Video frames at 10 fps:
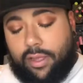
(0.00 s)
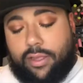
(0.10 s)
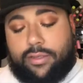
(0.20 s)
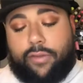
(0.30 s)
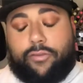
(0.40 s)

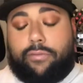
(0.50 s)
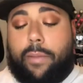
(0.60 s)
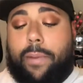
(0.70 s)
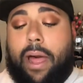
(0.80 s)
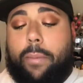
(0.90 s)
So from Da
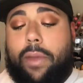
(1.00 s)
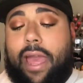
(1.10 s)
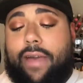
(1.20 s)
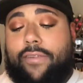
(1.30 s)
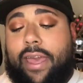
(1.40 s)
Bomb, we
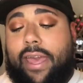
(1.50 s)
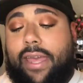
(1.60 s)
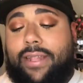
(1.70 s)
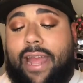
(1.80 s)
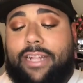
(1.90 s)
have
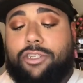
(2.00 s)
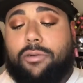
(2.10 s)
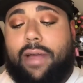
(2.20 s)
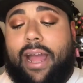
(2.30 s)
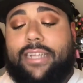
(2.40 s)
a
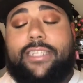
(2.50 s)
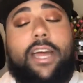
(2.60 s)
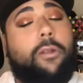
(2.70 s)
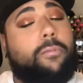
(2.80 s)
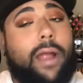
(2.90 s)
natural
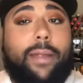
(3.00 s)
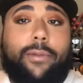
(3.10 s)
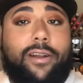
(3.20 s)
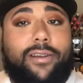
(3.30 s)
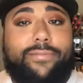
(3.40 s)
eyeshadow
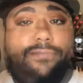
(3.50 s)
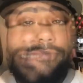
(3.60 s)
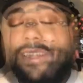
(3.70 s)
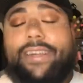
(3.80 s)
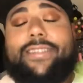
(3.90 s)
primer. So
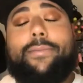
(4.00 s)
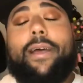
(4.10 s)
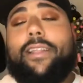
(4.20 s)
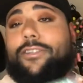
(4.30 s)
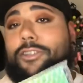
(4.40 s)
this I'm
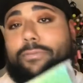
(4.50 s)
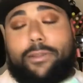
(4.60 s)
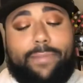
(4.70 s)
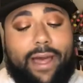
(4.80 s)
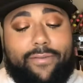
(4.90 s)
hella souped
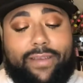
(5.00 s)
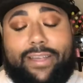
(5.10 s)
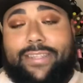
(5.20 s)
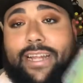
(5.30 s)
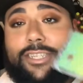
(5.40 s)
about
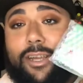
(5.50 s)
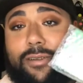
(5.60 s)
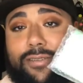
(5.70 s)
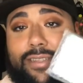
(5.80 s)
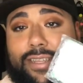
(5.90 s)
because I
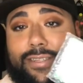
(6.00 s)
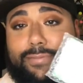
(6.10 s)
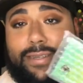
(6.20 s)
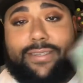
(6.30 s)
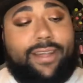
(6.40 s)
chose this
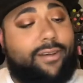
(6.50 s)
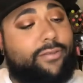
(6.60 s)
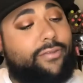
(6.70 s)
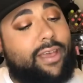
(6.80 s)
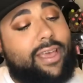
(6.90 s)

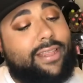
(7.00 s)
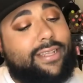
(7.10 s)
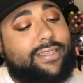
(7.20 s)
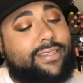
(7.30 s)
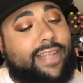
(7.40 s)
myself.
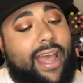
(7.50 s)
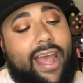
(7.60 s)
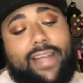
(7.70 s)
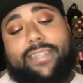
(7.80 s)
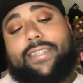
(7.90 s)
This is the
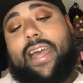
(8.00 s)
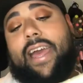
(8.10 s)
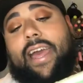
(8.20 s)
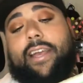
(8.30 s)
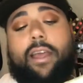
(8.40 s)

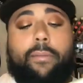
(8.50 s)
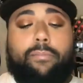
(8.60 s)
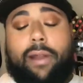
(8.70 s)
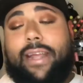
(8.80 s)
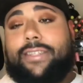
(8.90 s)
hashtag
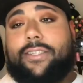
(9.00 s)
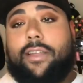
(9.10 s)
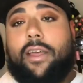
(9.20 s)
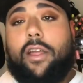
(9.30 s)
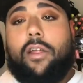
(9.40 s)
Brights
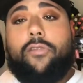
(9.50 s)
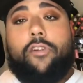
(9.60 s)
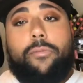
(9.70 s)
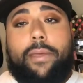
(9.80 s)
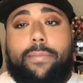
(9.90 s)

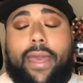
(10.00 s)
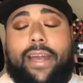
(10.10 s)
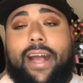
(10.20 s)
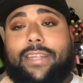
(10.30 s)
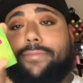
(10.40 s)
Ruby May
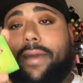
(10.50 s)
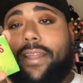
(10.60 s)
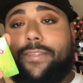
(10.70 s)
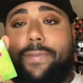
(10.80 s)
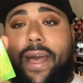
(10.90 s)

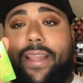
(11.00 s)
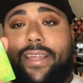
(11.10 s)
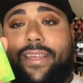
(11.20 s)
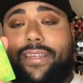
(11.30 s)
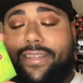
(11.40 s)
Cosmetics
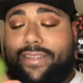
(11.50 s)
palette.